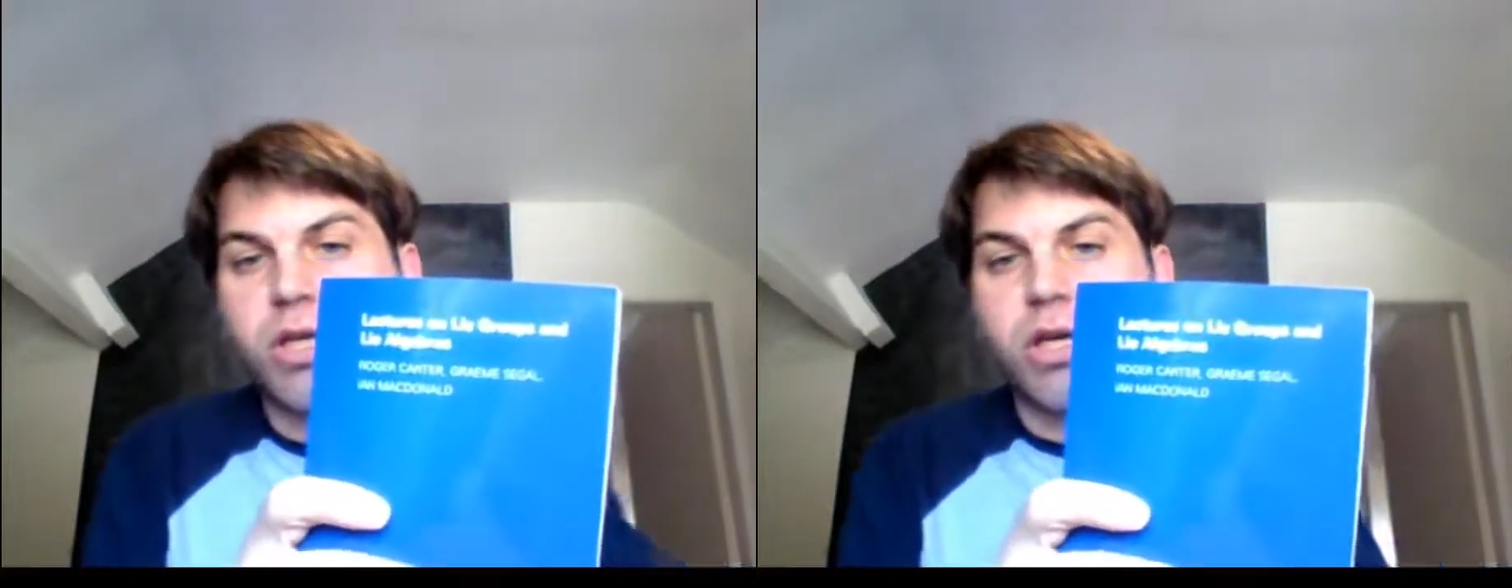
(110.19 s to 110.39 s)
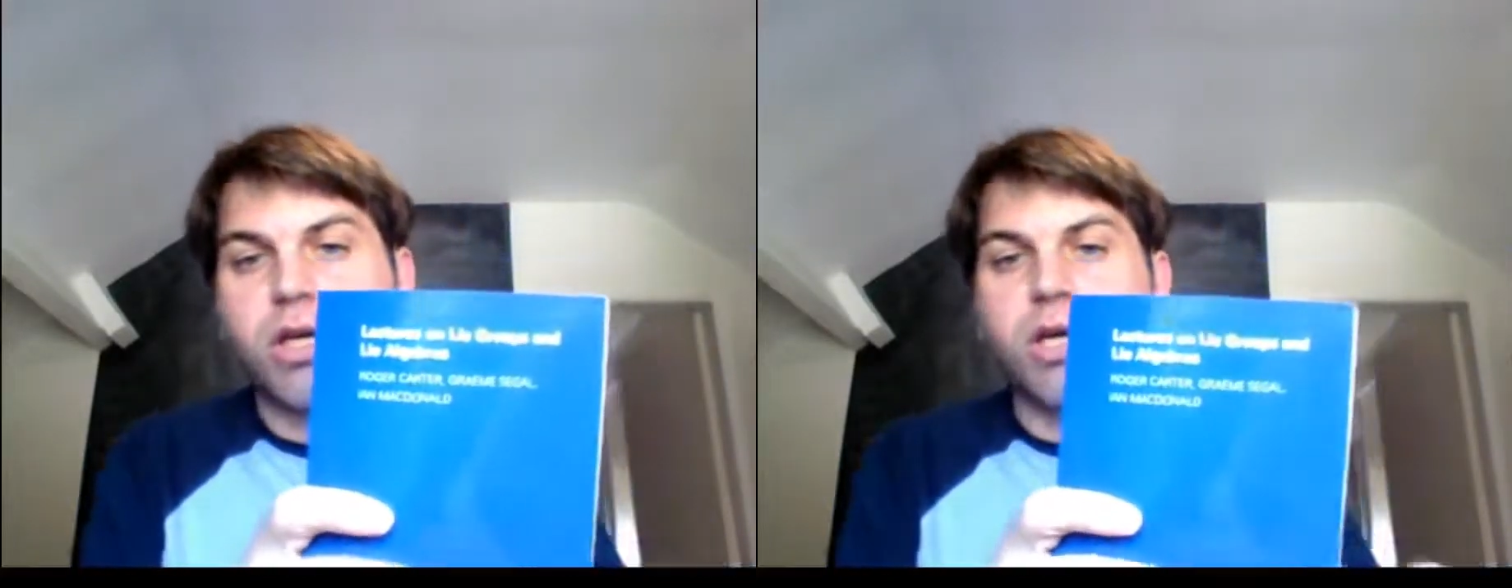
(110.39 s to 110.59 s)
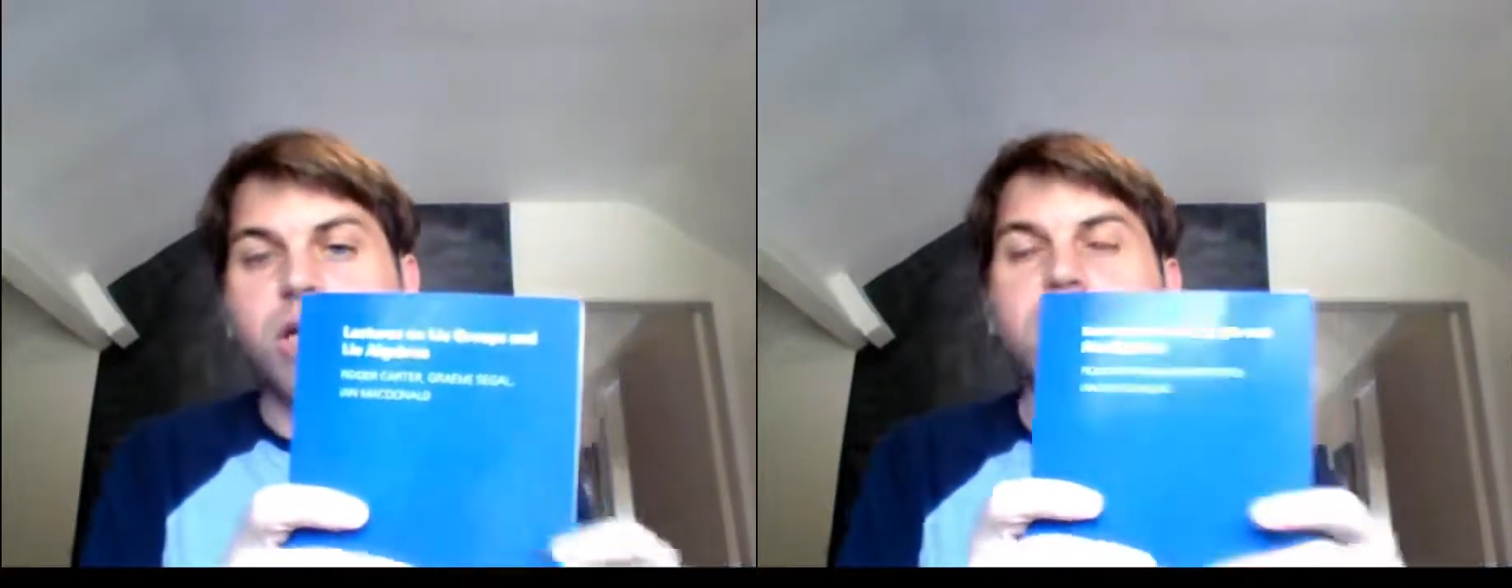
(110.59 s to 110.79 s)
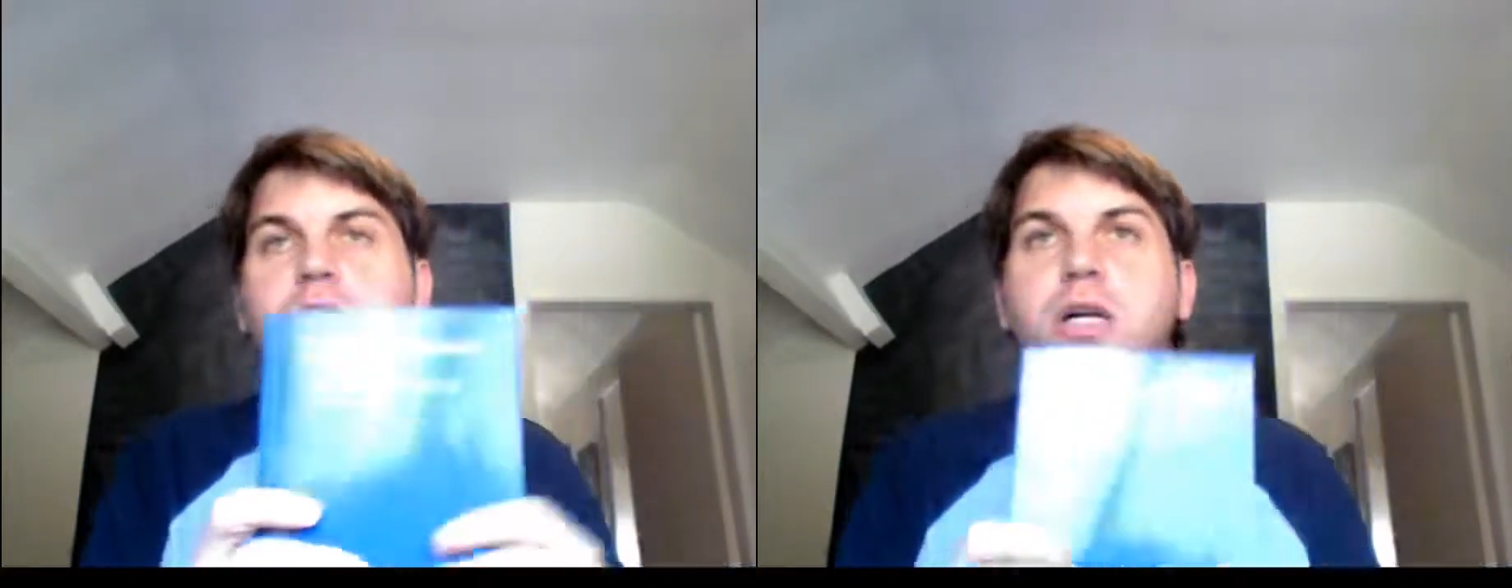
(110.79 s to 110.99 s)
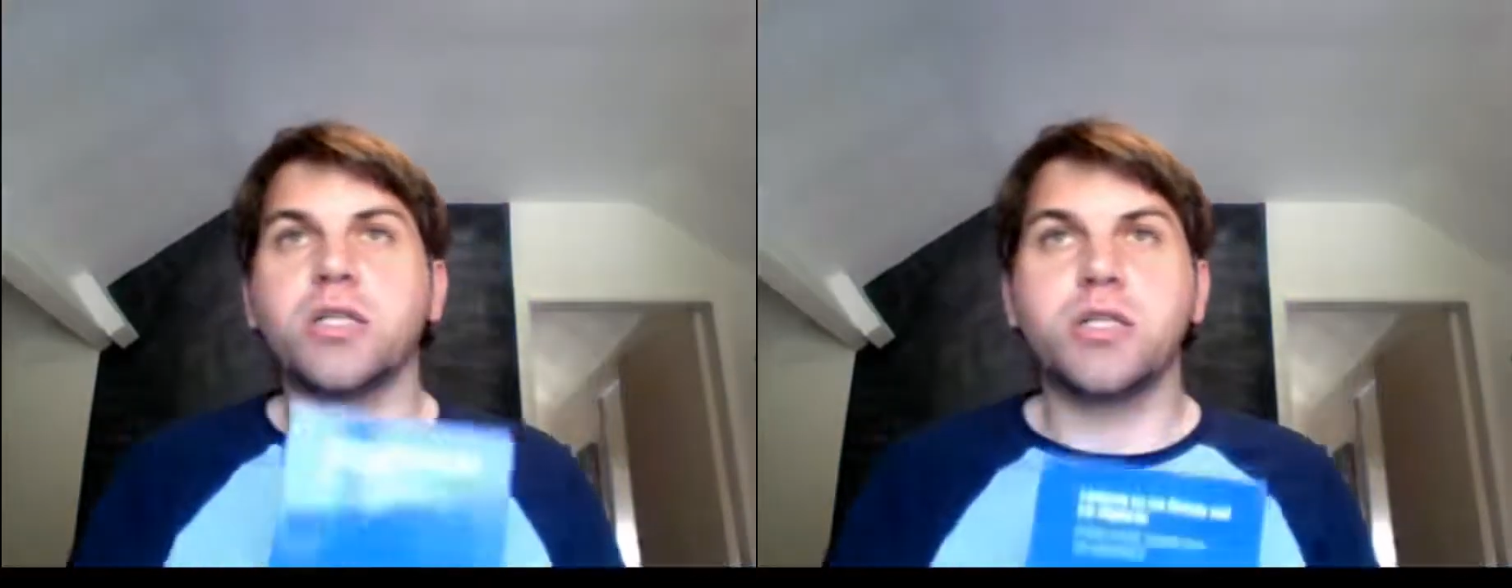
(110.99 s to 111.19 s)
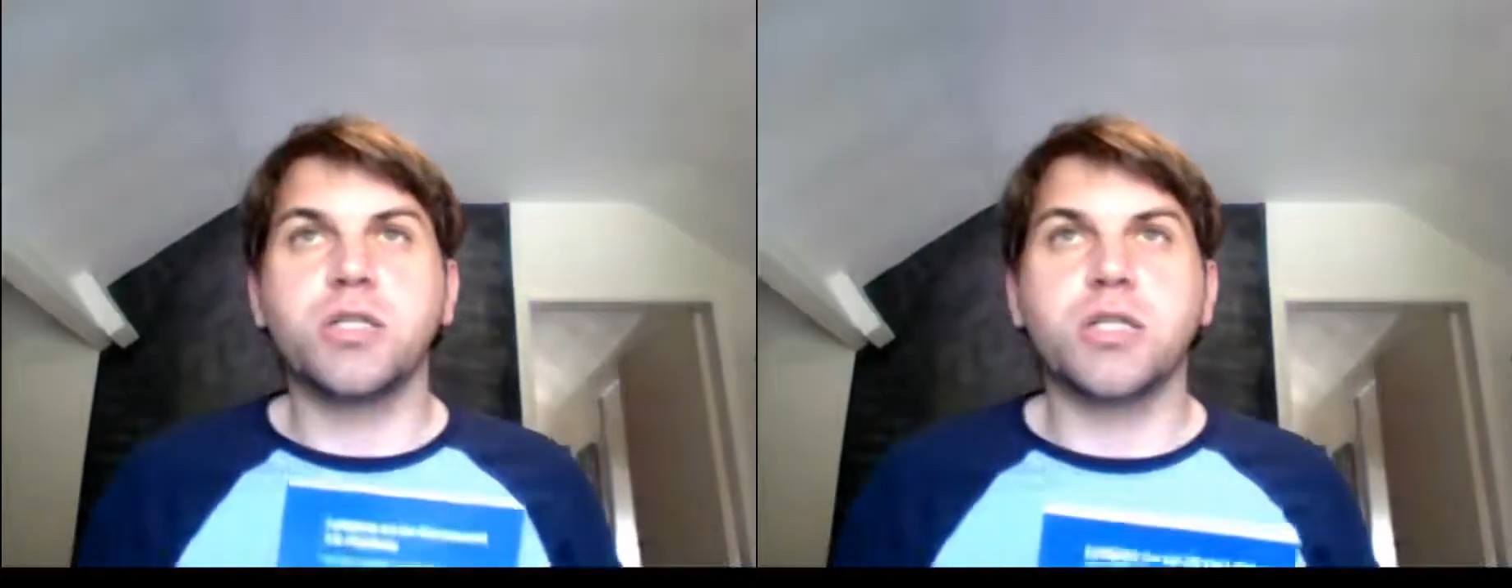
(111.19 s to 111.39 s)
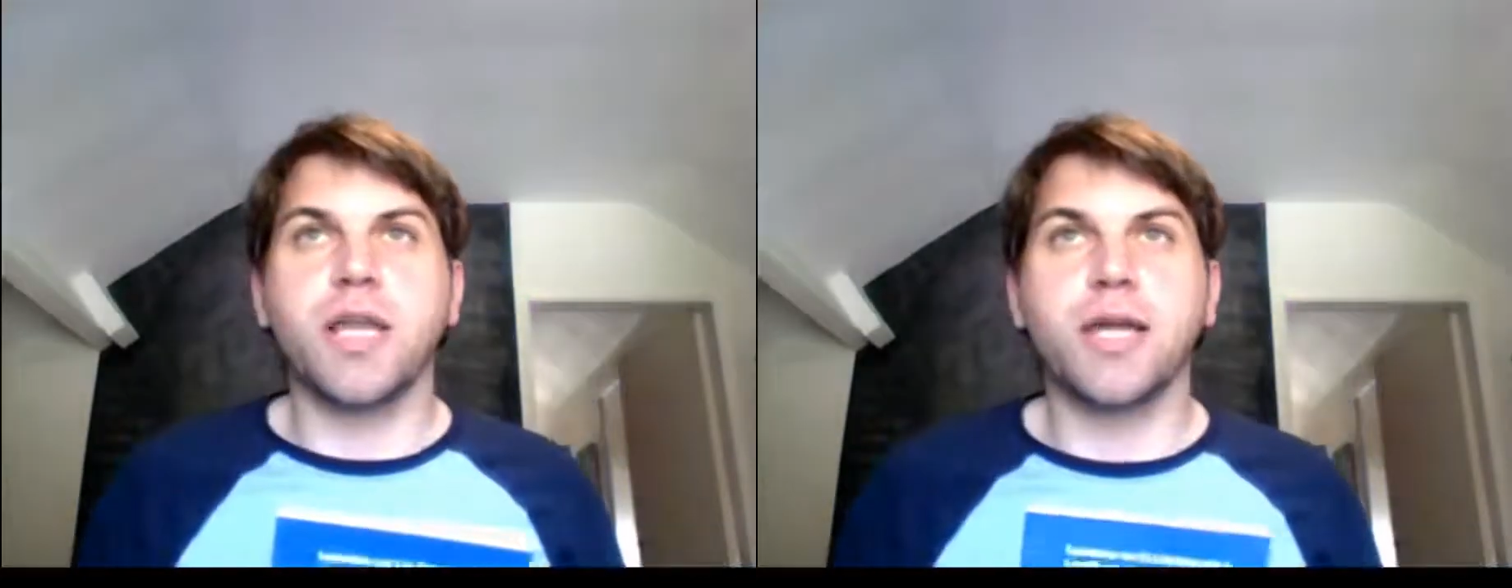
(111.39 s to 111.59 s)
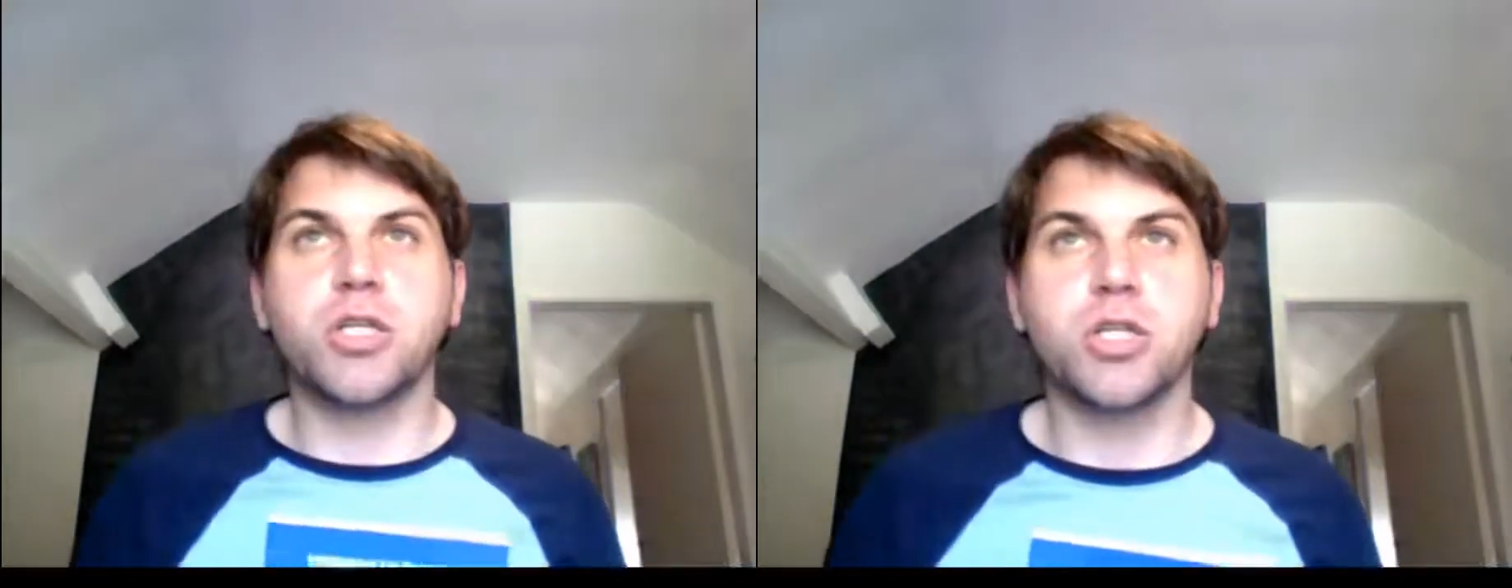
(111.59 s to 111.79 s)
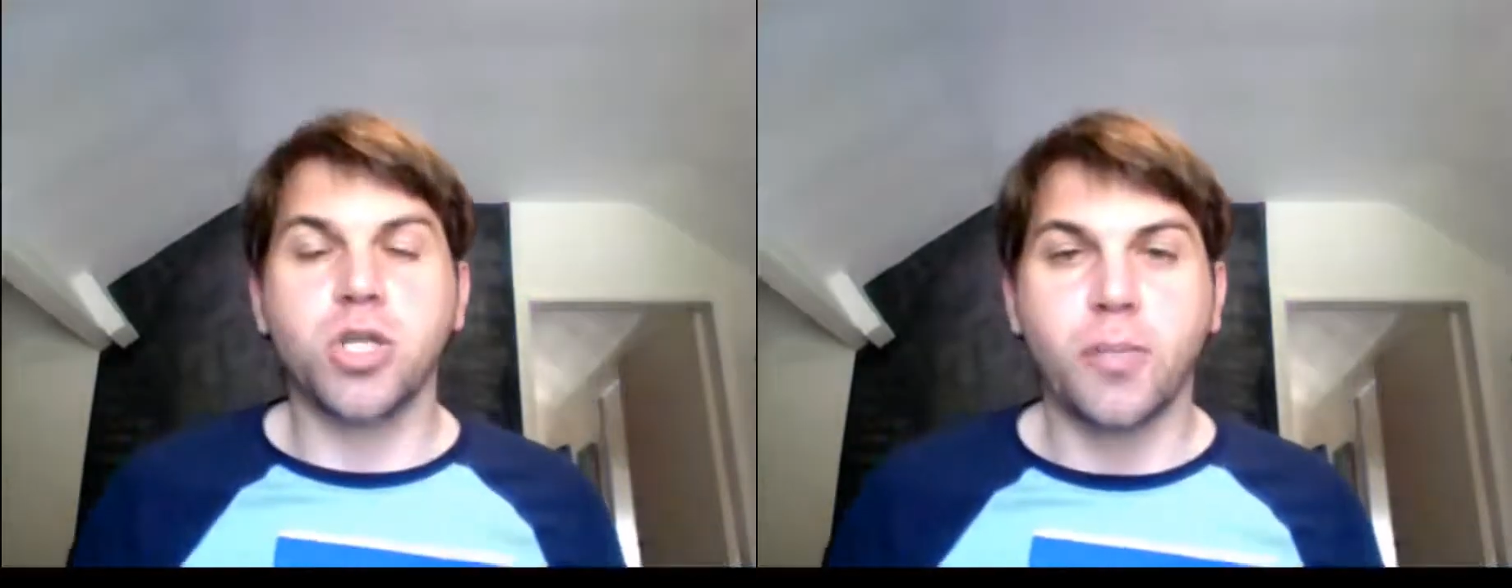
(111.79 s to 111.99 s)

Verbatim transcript: Uh, Carter's lectures